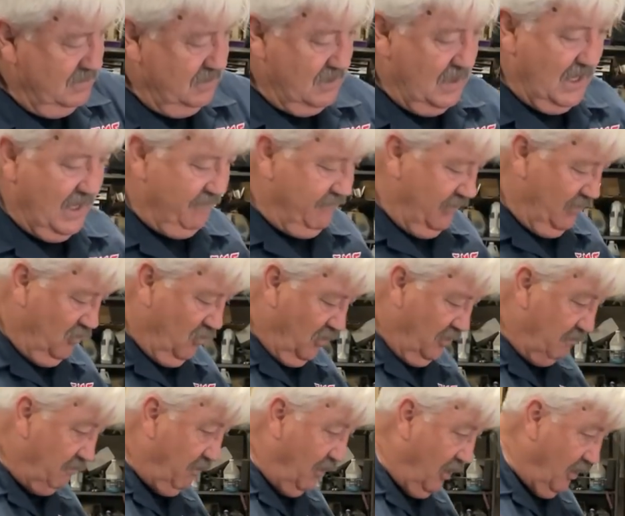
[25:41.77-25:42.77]
having
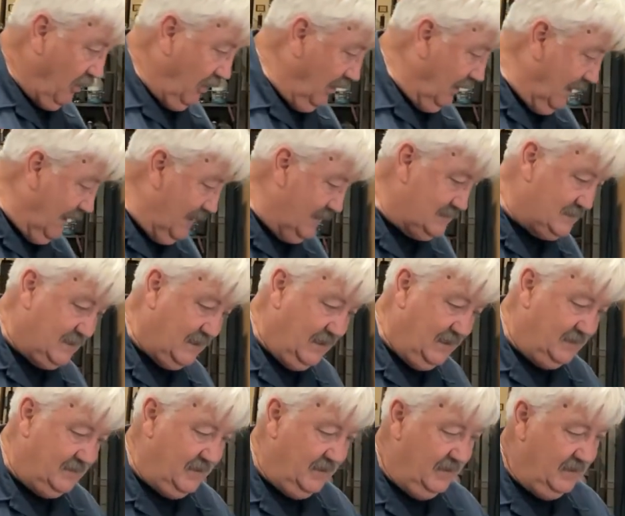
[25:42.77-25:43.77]
one bottle last
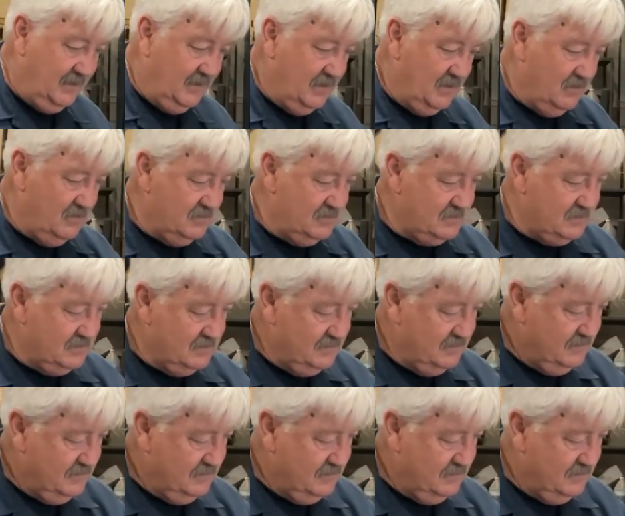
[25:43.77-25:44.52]
18 years.